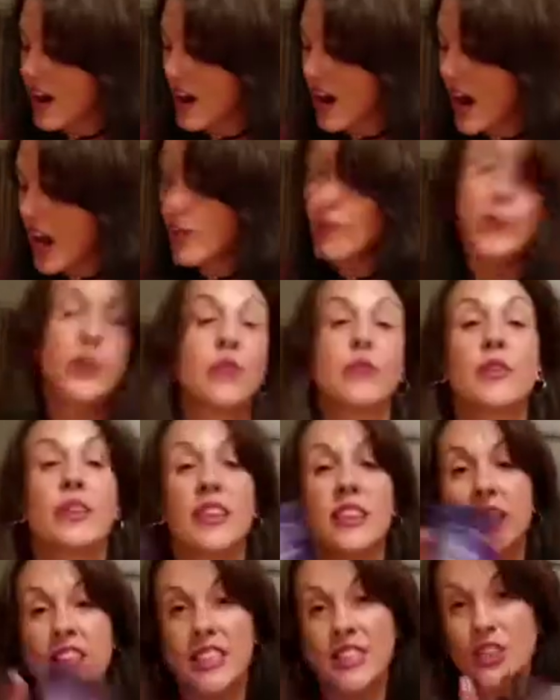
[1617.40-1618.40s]
I want to
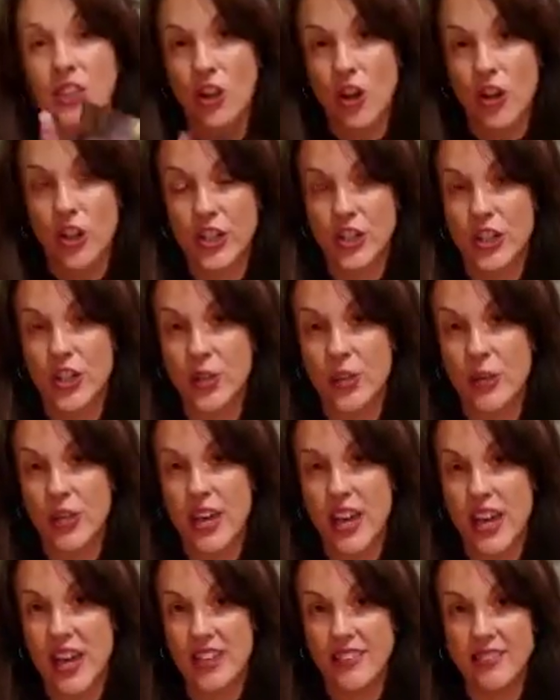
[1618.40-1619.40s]
read this card to you
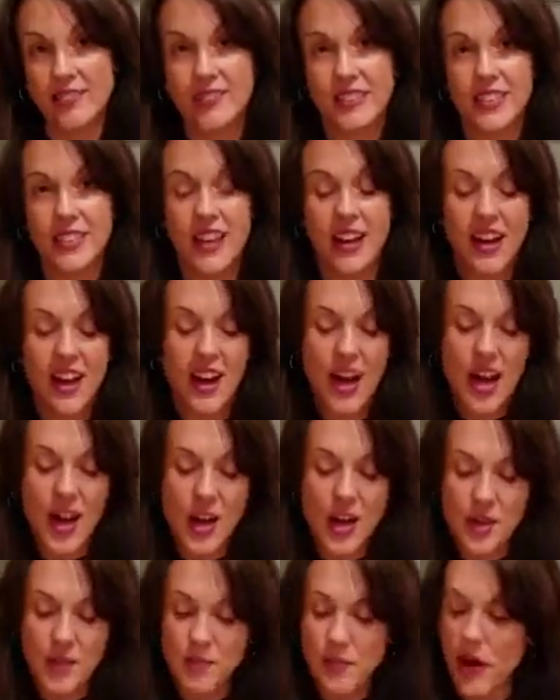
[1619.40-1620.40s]
again.
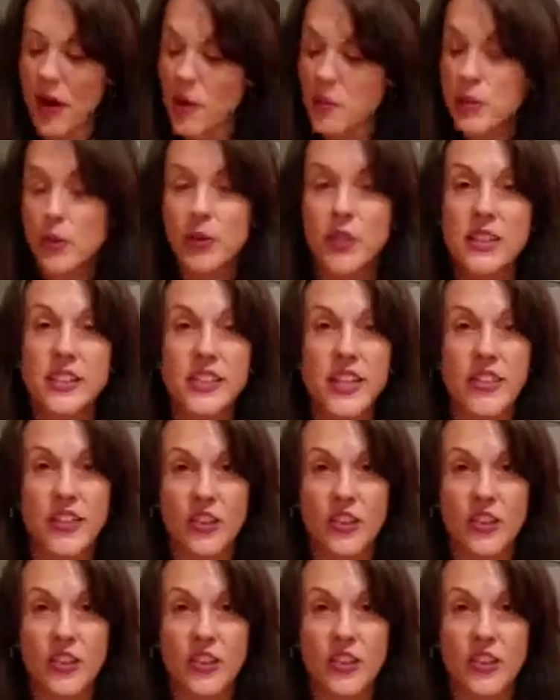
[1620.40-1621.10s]
I'll pull another